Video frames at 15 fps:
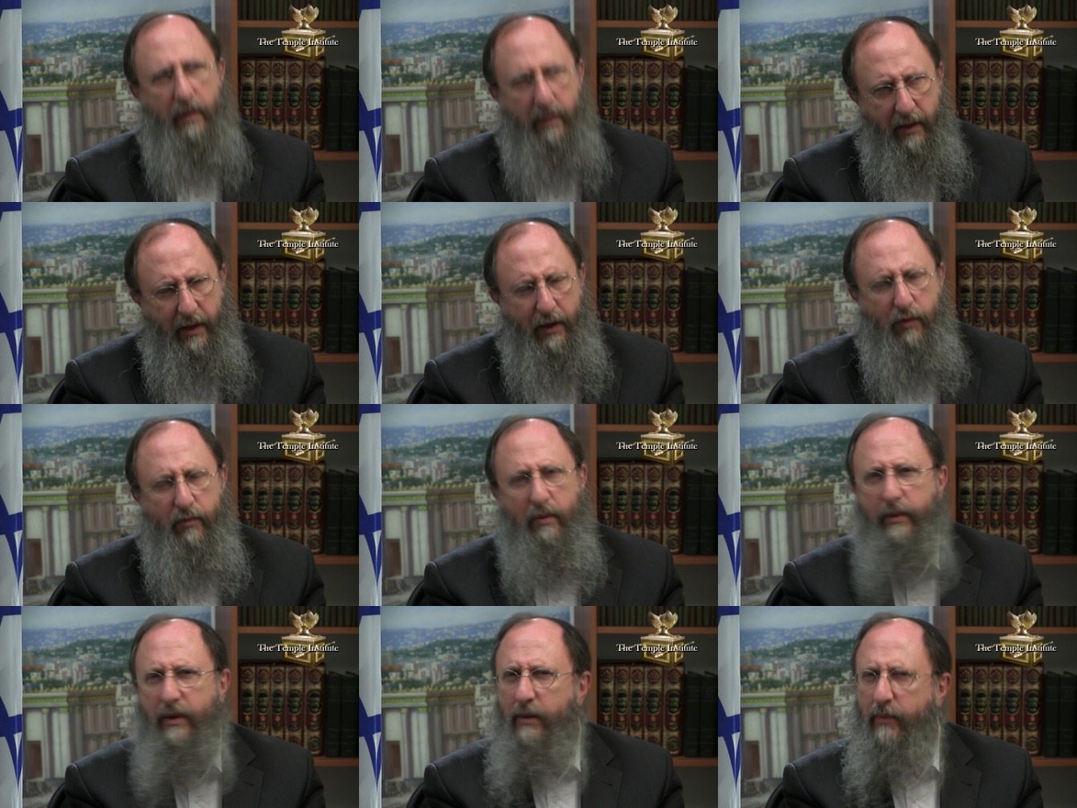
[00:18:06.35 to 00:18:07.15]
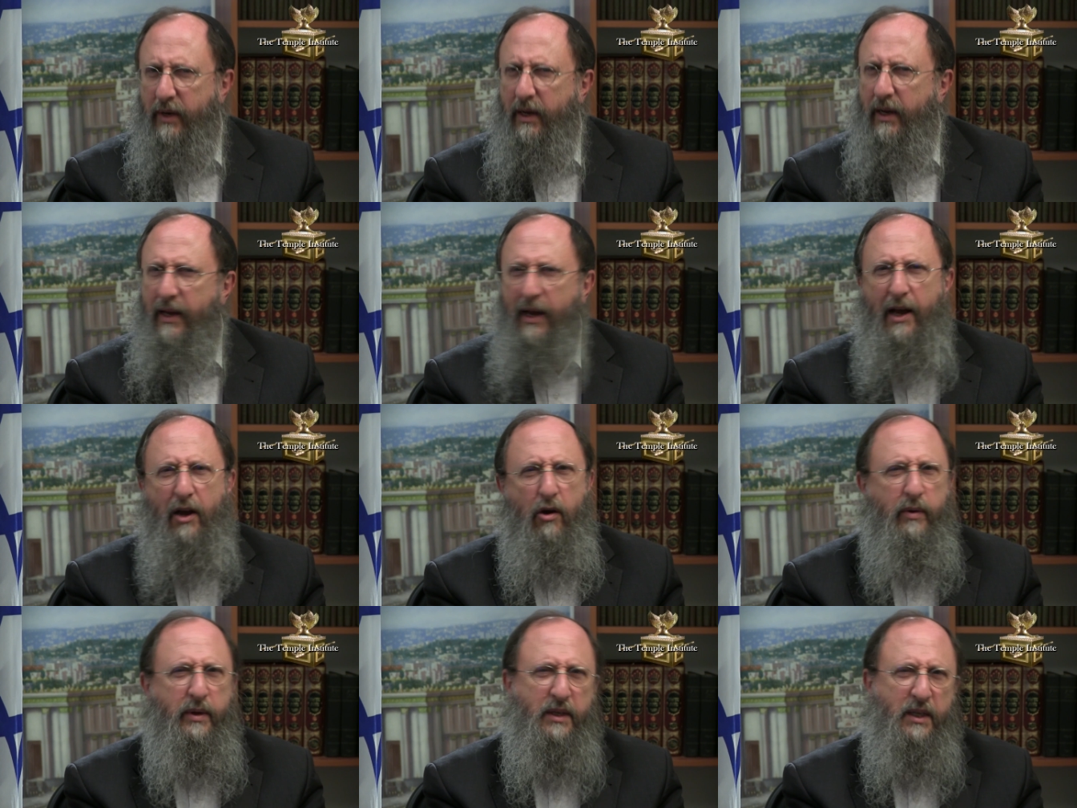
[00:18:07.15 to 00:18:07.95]
Thank you, Rabbeinu Bachya. I
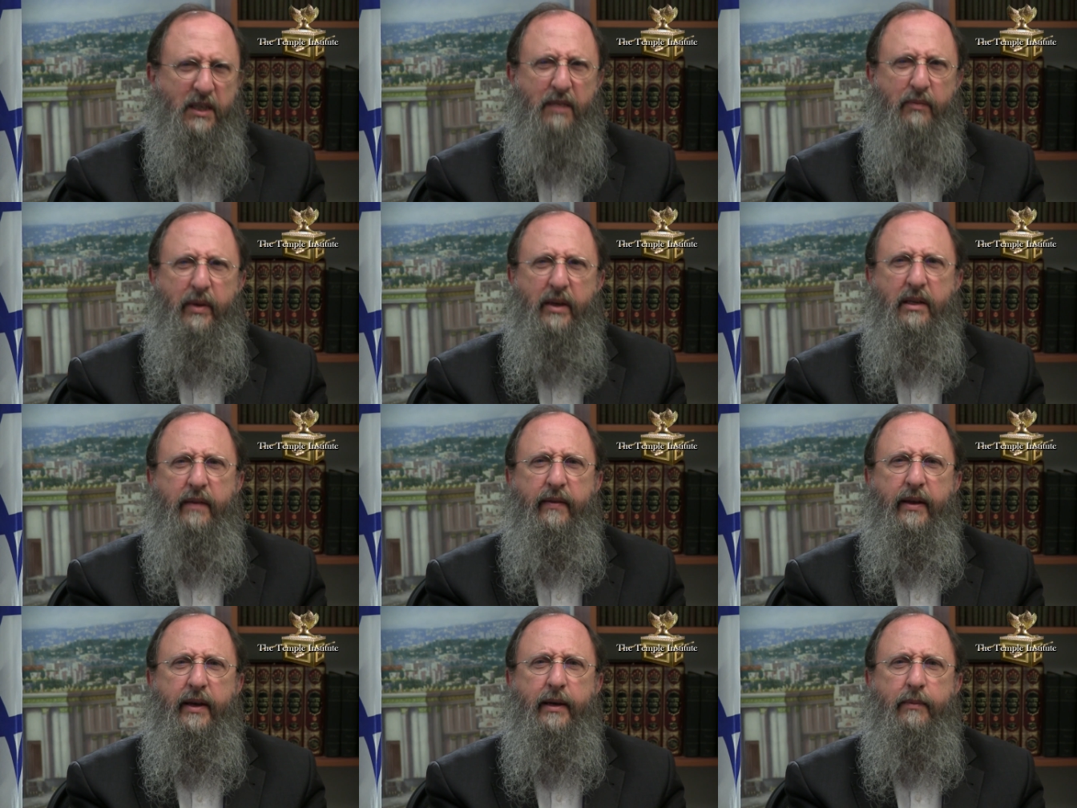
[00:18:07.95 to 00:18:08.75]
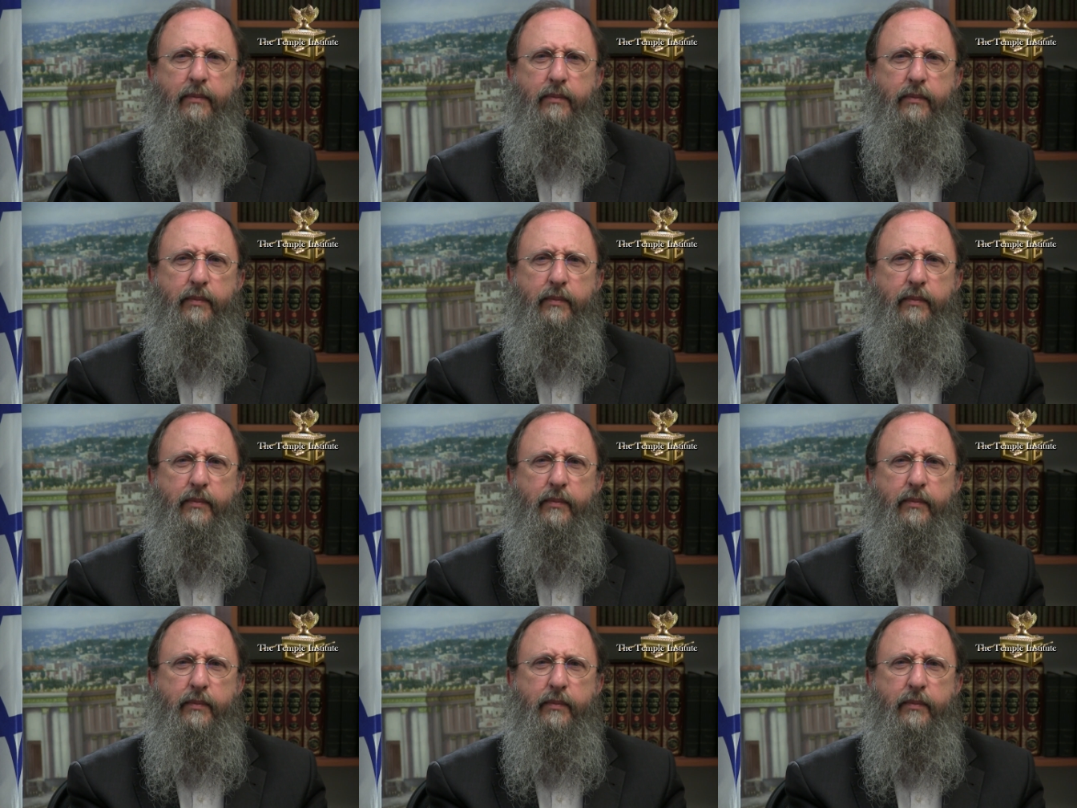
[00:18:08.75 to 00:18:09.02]
always suspected that.